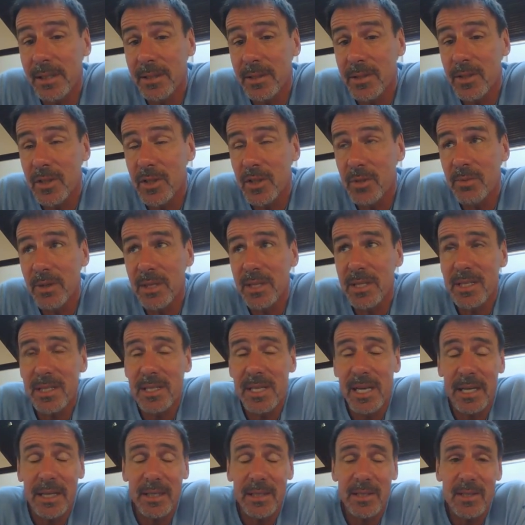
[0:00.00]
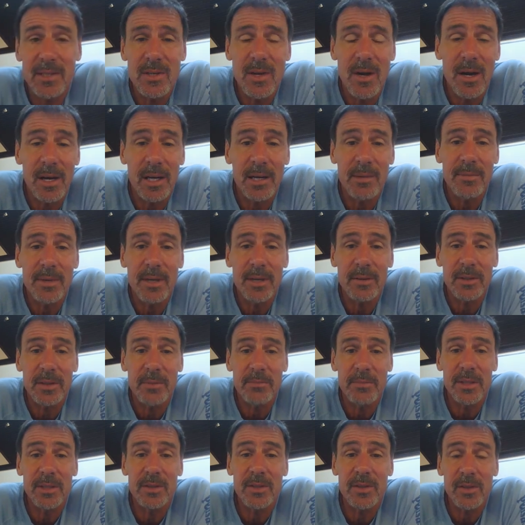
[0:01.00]
Let's just spend a second and talk about the
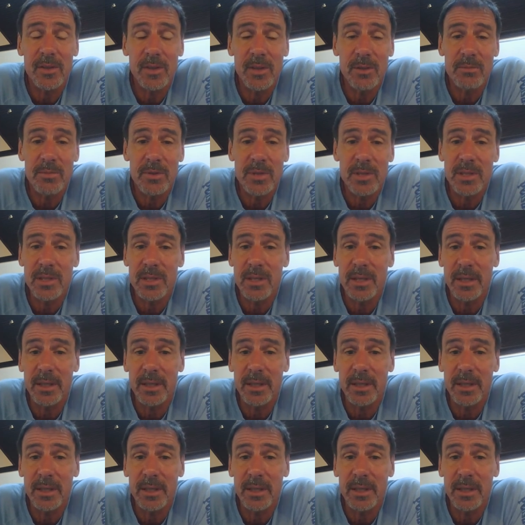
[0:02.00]
midterms.